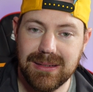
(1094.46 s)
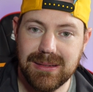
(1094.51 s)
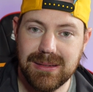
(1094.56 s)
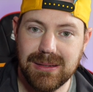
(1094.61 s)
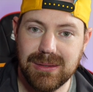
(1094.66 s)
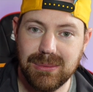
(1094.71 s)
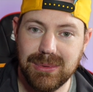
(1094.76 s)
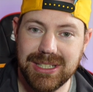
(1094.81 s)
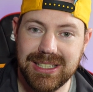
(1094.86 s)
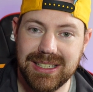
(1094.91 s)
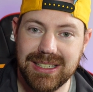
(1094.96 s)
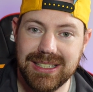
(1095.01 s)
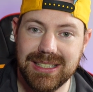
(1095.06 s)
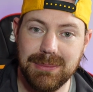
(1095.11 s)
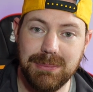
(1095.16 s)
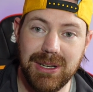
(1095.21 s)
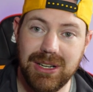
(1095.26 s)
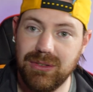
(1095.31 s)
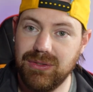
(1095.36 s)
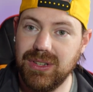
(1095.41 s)
which is a
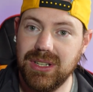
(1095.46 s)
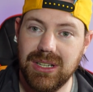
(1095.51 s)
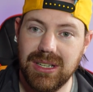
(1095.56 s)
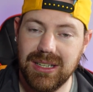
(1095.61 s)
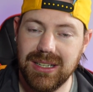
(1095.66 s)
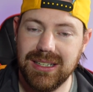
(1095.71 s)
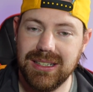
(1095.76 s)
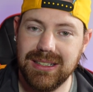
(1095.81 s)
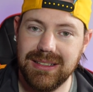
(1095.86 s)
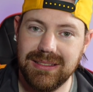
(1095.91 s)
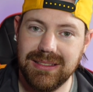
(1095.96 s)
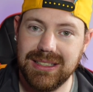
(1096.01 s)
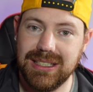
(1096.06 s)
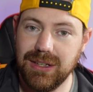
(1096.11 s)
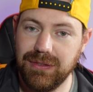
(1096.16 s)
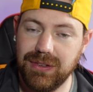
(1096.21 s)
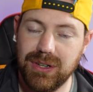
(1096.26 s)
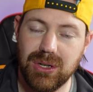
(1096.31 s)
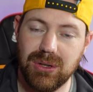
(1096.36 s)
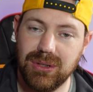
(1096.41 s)
bit of a
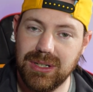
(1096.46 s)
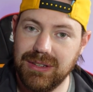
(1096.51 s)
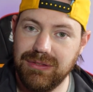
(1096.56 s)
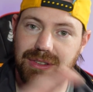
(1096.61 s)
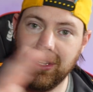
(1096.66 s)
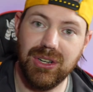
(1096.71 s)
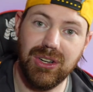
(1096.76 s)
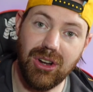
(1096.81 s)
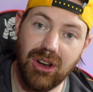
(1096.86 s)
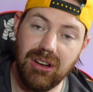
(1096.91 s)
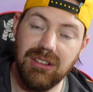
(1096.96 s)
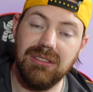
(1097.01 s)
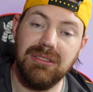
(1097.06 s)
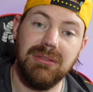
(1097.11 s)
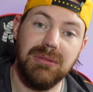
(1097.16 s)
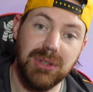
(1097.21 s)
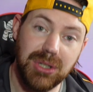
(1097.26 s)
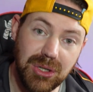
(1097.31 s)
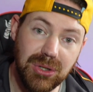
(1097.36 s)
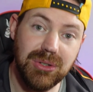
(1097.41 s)
difficult if you're not
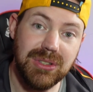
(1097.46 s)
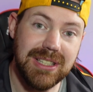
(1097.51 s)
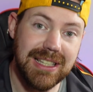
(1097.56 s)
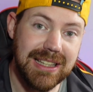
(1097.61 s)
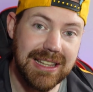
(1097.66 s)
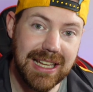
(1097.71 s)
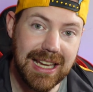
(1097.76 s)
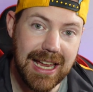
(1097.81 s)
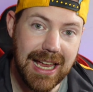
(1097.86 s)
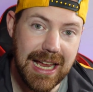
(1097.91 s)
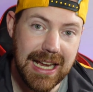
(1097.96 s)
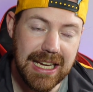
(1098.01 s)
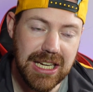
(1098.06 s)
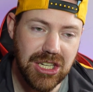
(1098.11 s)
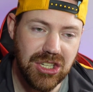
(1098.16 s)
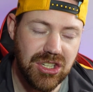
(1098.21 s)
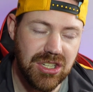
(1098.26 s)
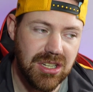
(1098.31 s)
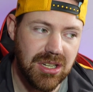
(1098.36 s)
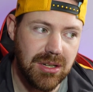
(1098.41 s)
using the
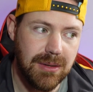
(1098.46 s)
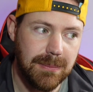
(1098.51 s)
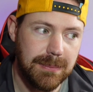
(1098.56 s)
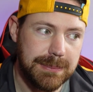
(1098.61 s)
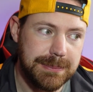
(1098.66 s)
cage.